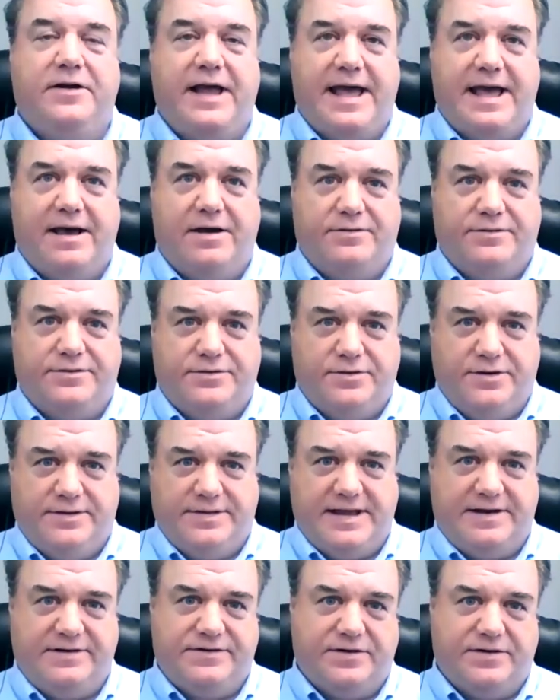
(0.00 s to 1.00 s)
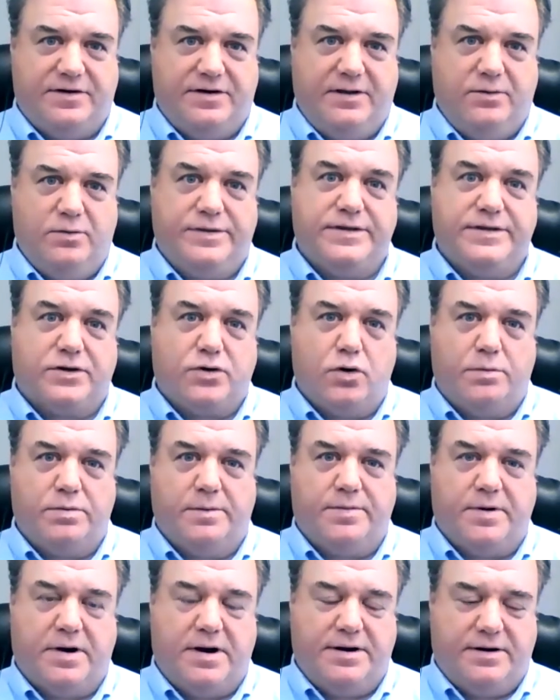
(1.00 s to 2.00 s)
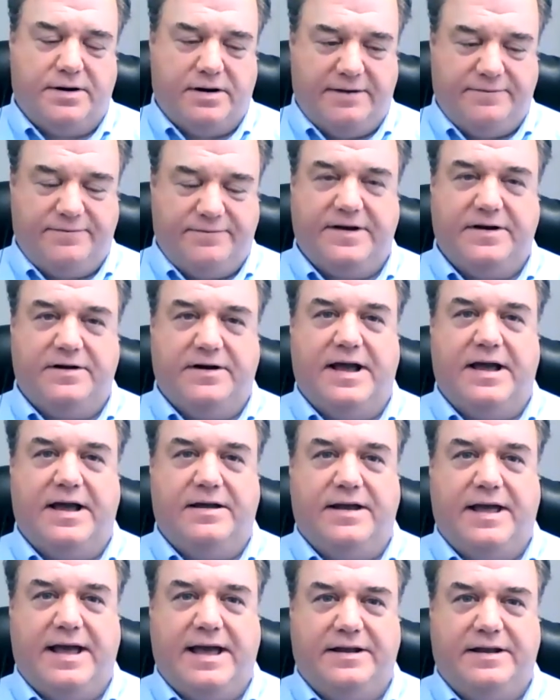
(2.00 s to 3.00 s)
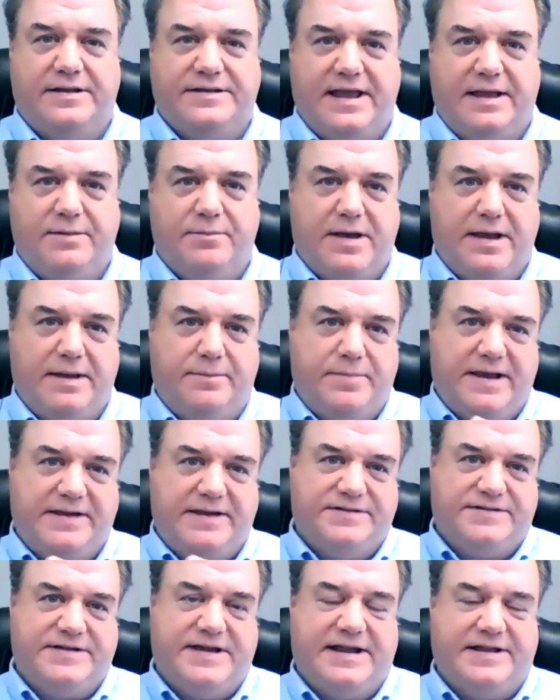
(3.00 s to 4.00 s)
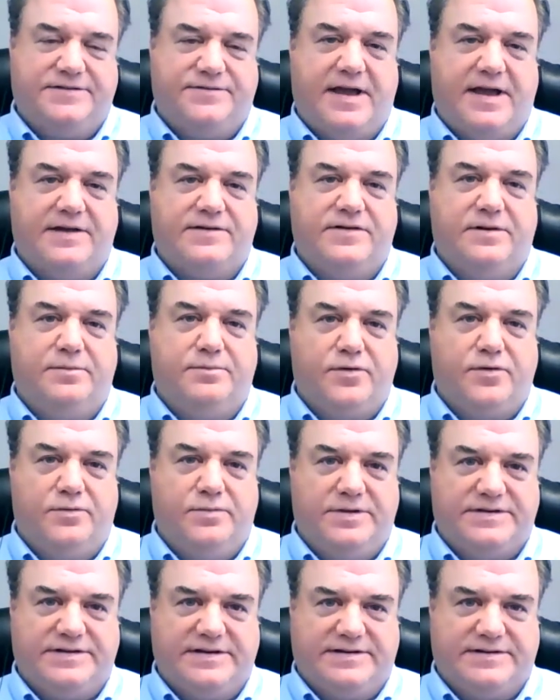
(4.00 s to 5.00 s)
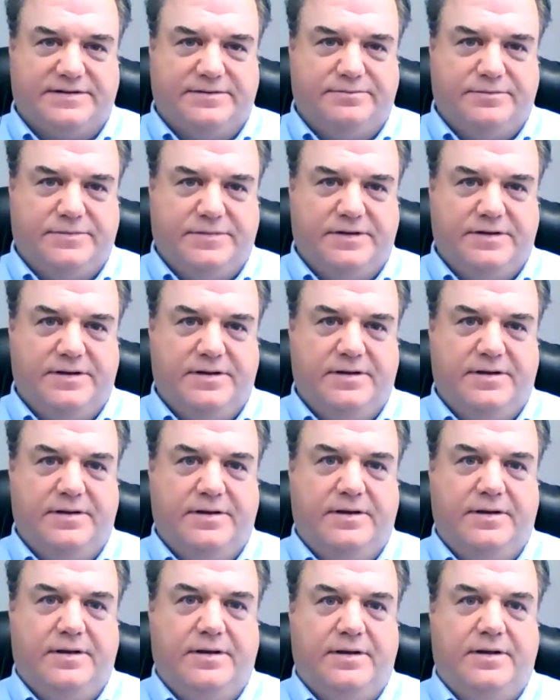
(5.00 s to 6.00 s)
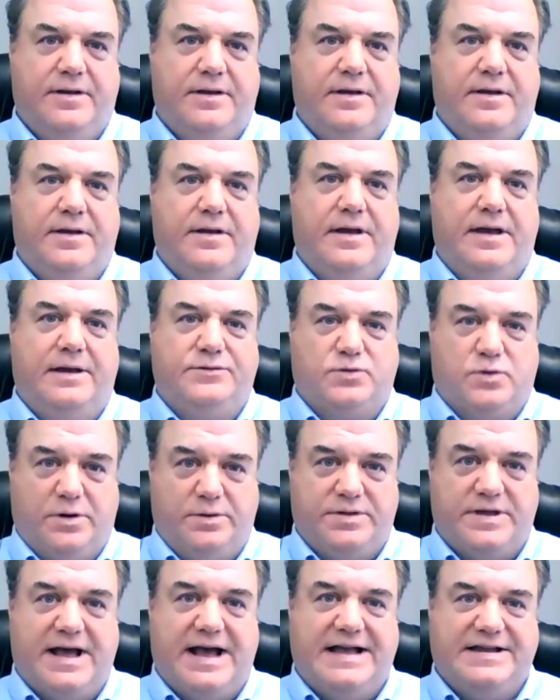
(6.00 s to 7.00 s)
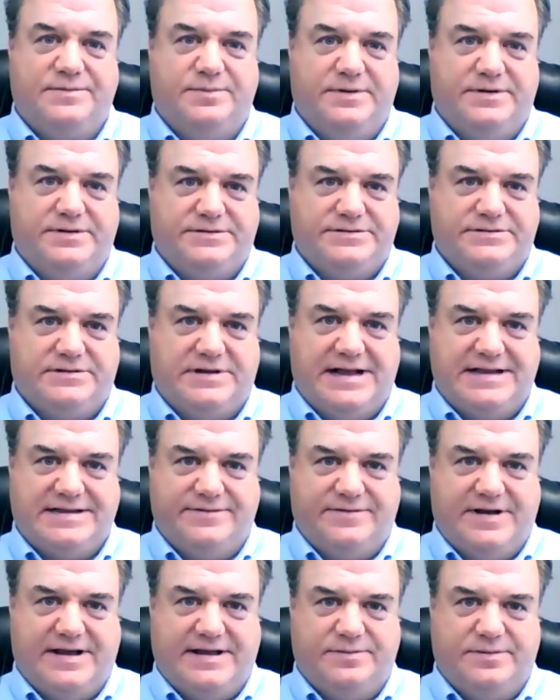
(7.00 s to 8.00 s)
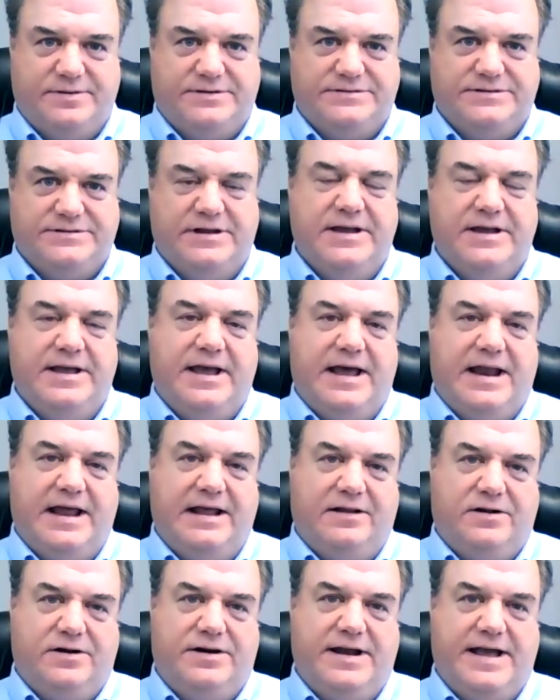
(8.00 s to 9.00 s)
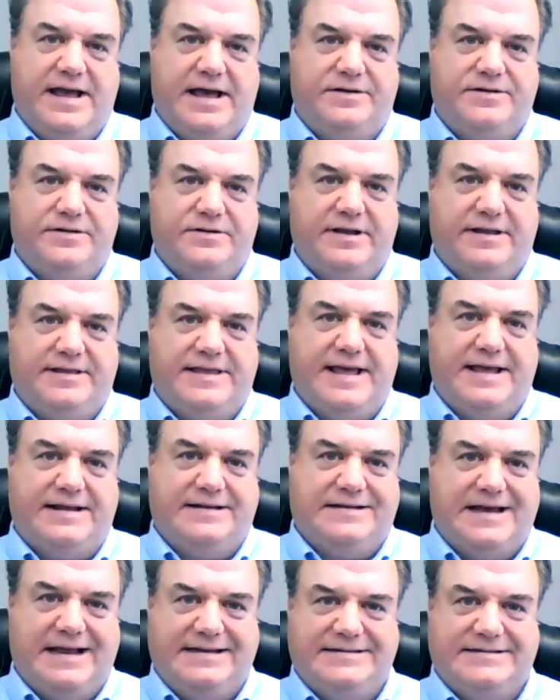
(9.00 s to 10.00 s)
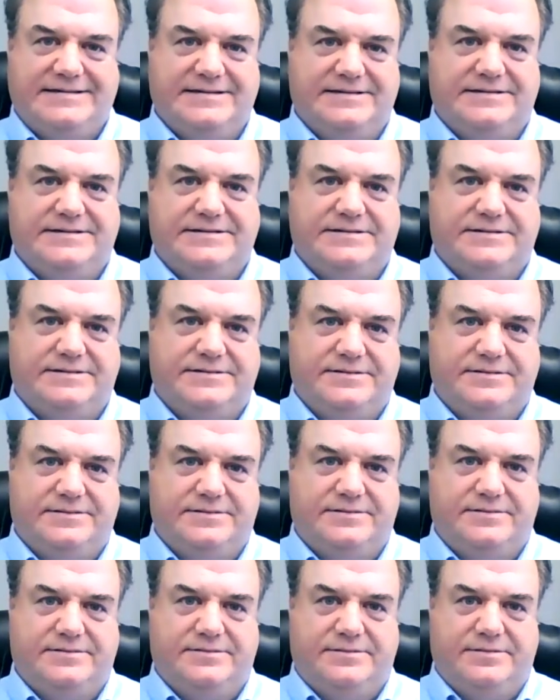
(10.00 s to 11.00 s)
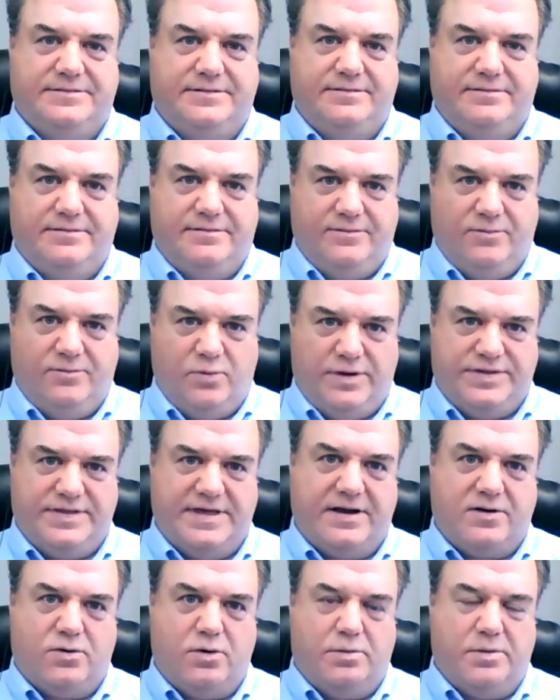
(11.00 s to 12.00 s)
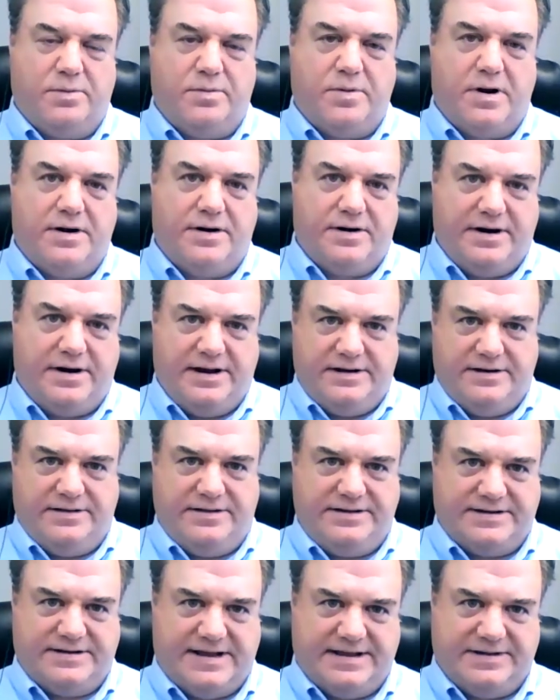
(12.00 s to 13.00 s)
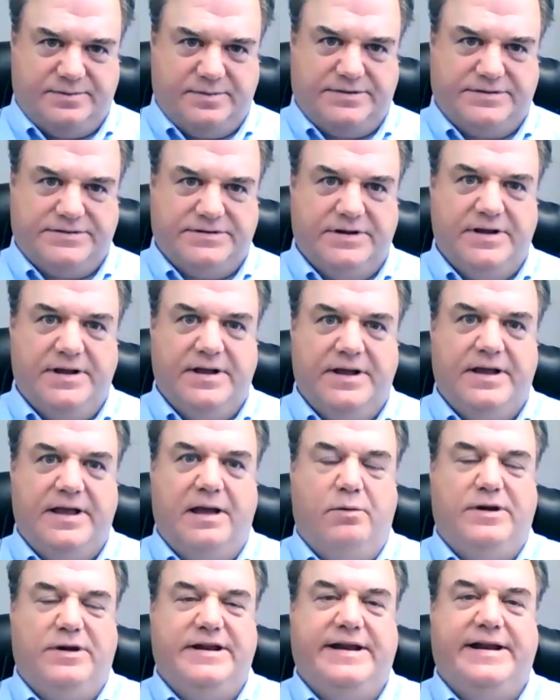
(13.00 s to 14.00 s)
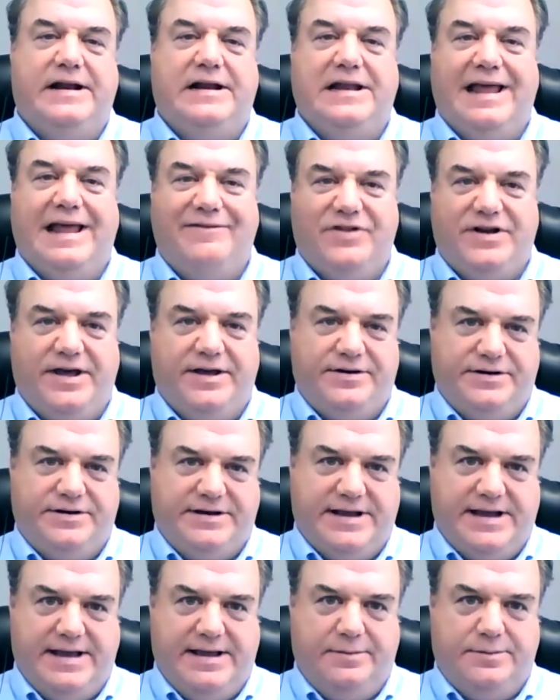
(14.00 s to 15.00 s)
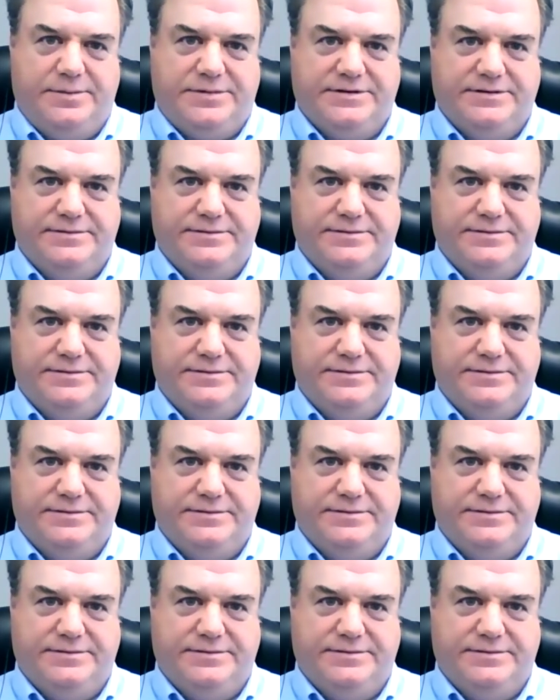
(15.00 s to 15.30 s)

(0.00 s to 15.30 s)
out during that journey with a corporate partner, I figured out how to take my patient satisfaction improvement system. I was working with hospitals, lots of hospitals, and I learned how to get that licensed with that corporate partner into these hospitals. And we did it 1,100 times.